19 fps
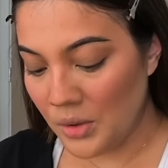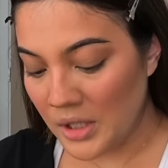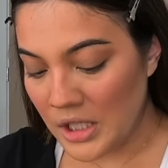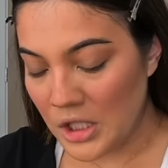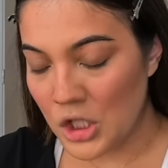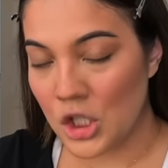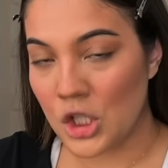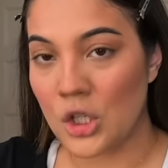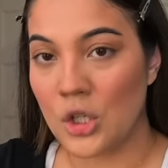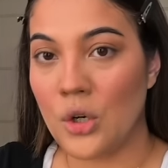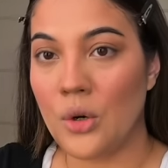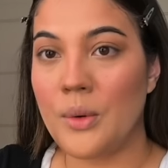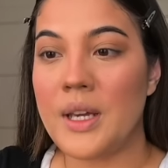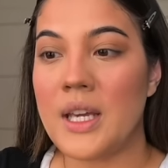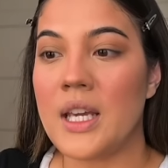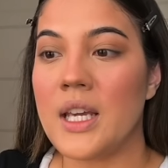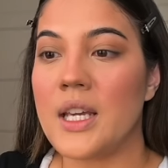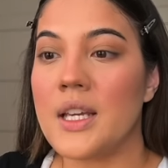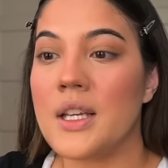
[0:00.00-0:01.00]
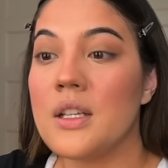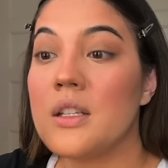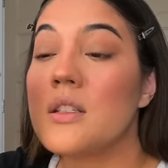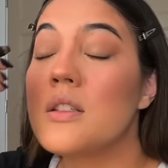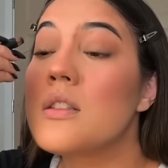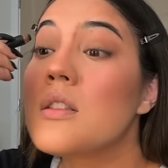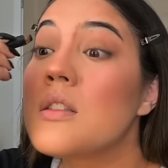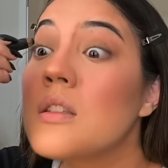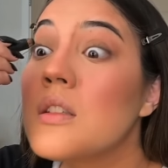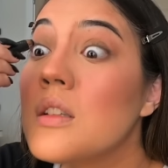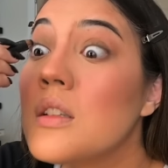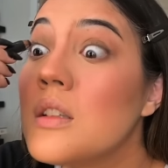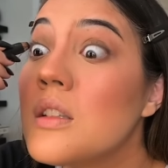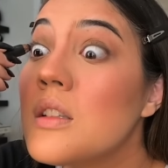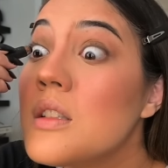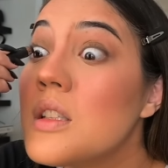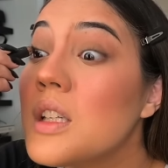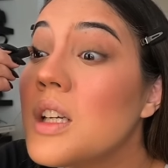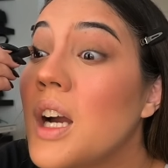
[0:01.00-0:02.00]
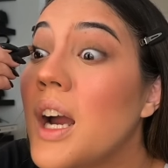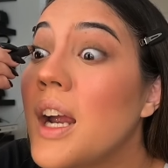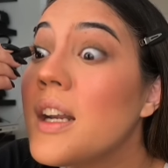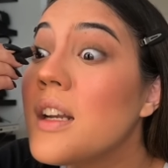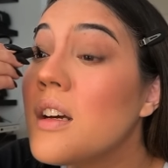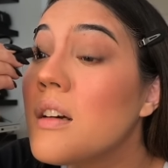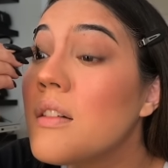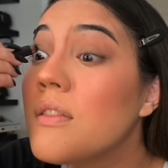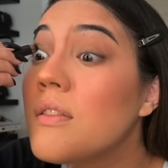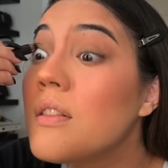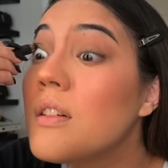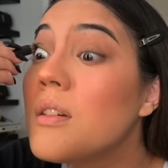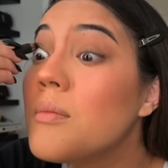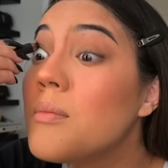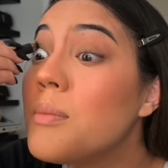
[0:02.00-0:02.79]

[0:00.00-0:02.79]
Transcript: can do is to kind of